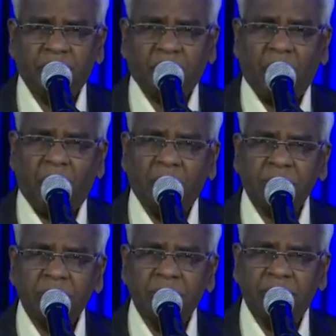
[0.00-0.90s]

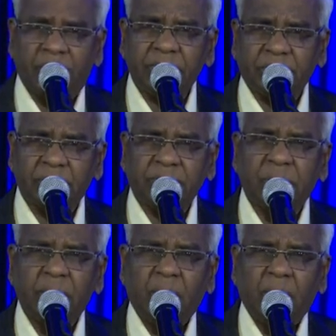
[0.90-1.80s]
because
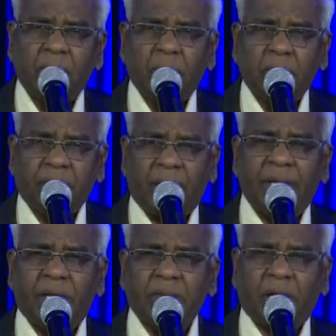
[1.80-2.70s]
Jesus
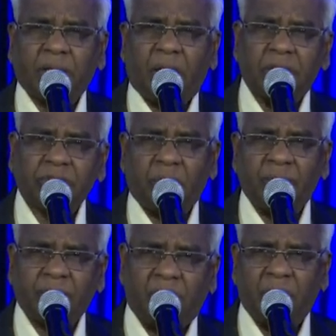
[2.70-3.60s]
died on the cross
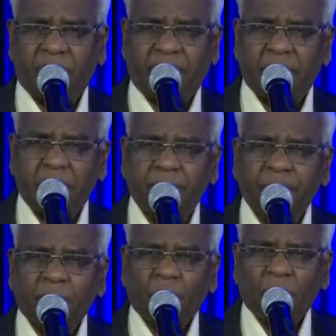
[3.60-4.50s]
of Calvary
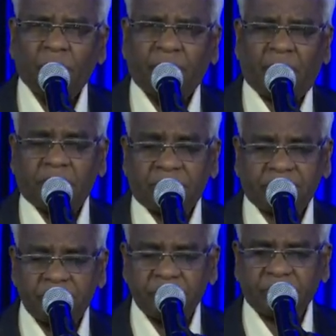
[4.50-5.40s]
for the
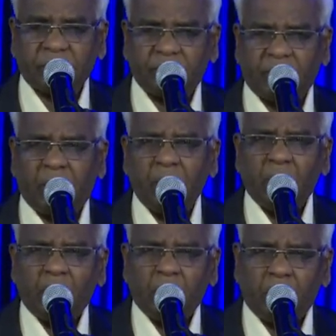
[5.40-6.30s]
sins of the
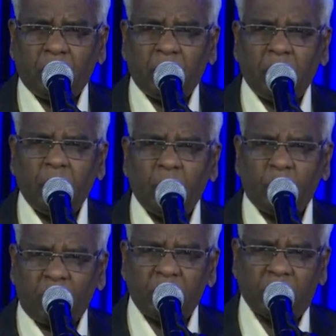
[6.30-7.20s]
whole
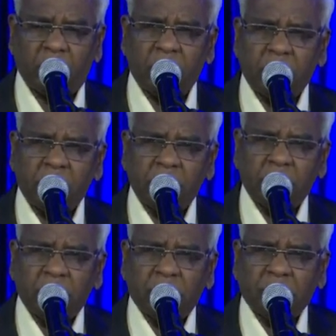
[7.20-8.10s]
world.
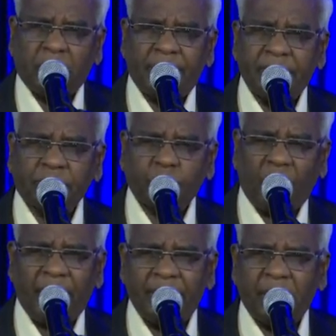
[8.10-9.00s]
That is
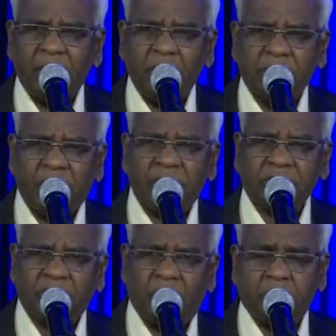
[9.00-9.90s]
why
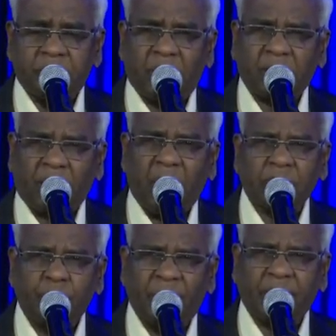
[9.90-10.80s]
Jesus, uh, the
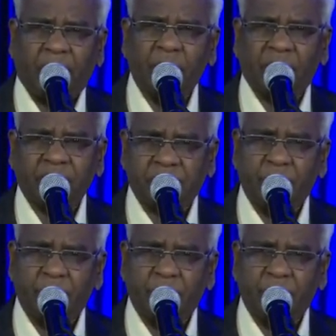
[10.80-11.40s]
cross became the